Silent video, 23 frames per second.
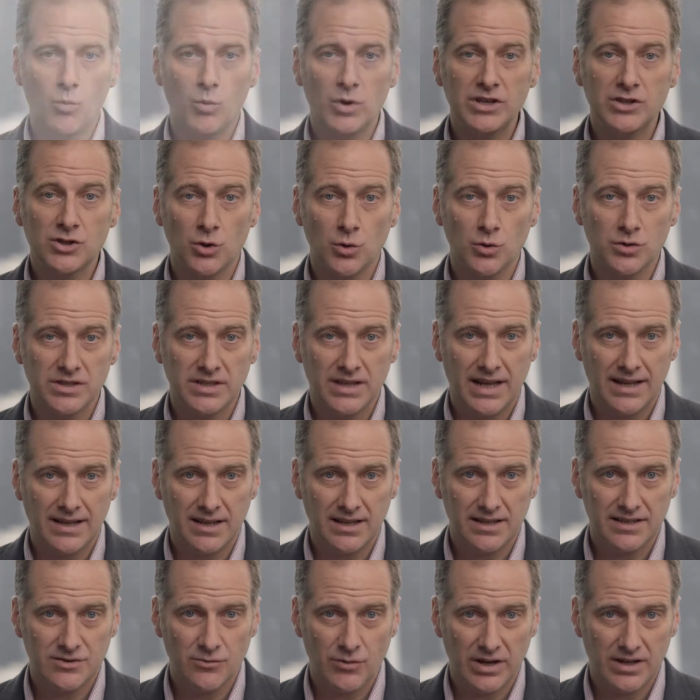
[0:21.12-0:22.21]
We talk to the
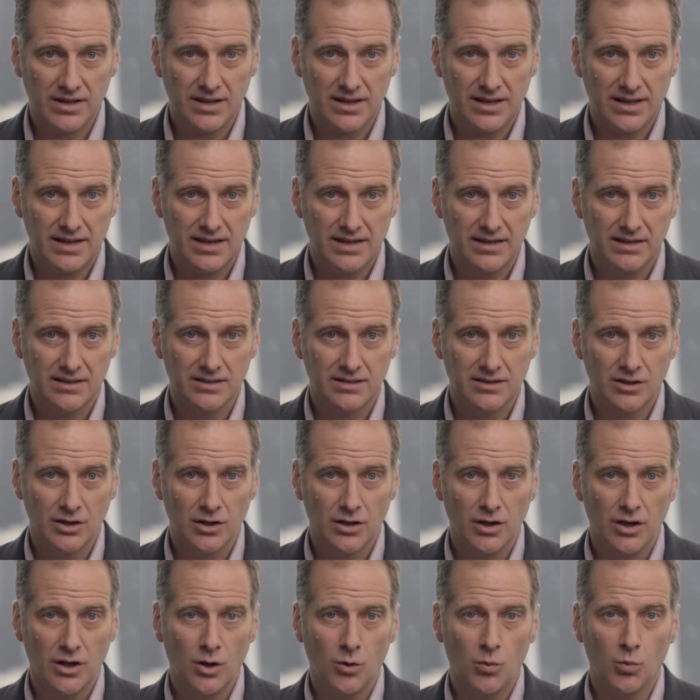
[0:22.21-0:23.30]
analysts regularly.
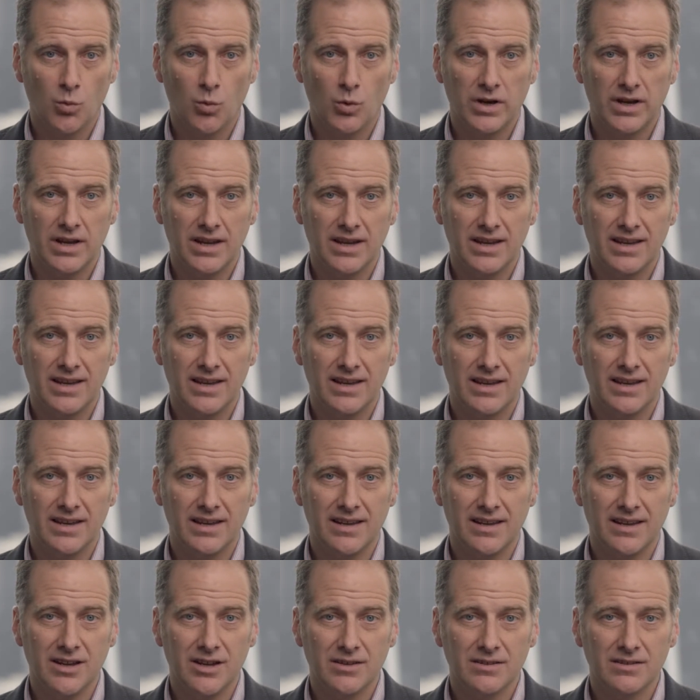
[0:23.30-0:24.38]

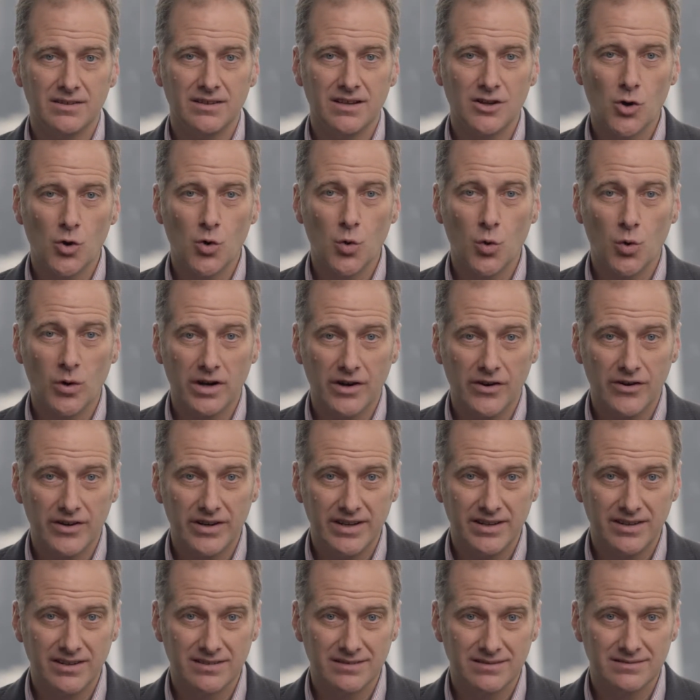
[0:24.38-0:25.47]
We
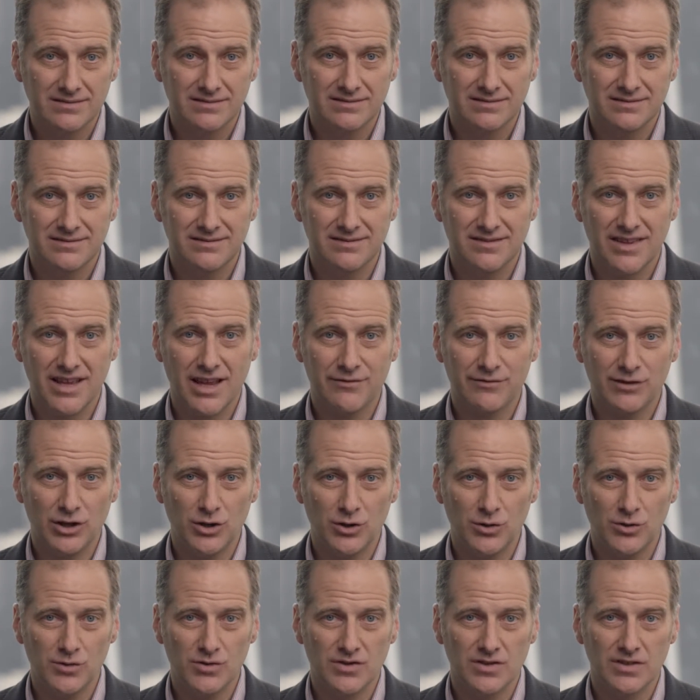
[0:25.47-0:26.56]
query their
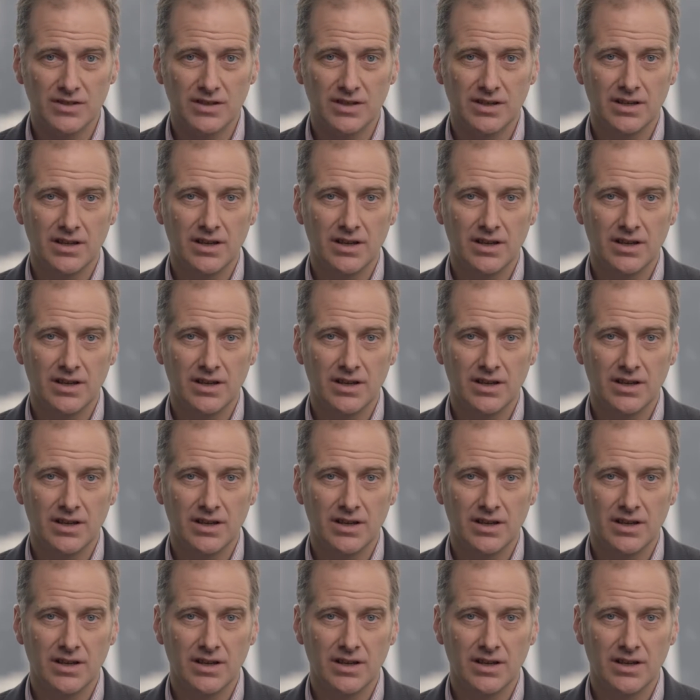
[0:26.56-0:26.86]
views.